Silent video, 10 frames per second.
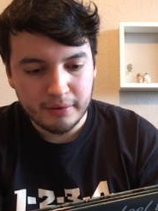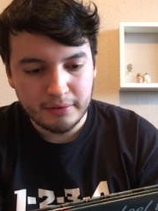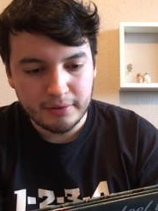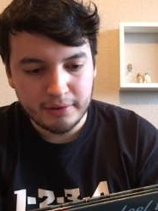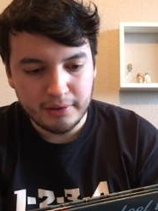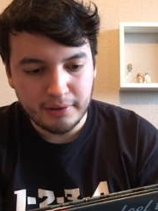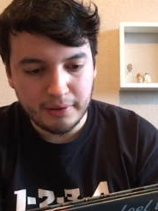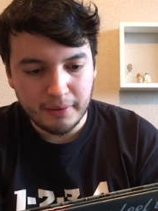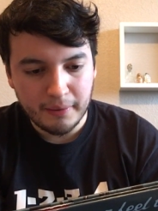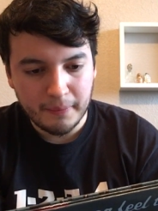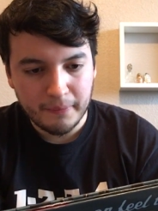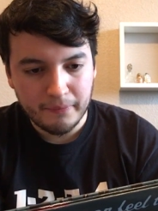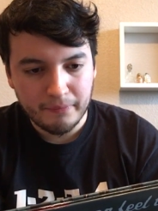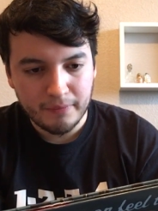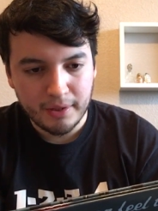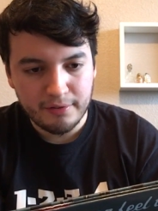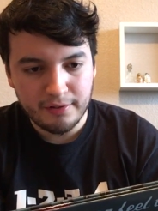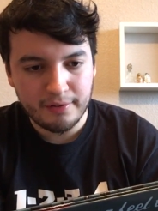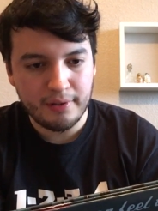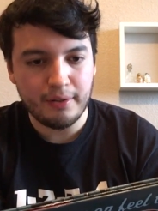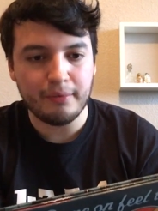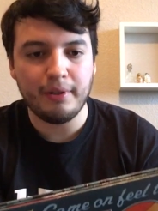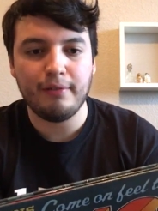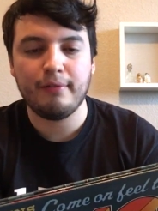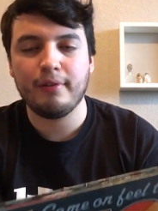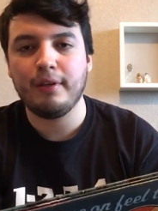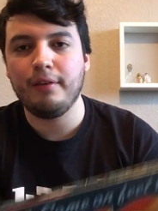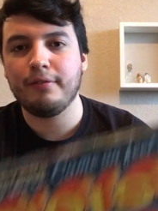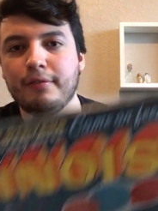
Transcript: let's see. Just you know, he's he's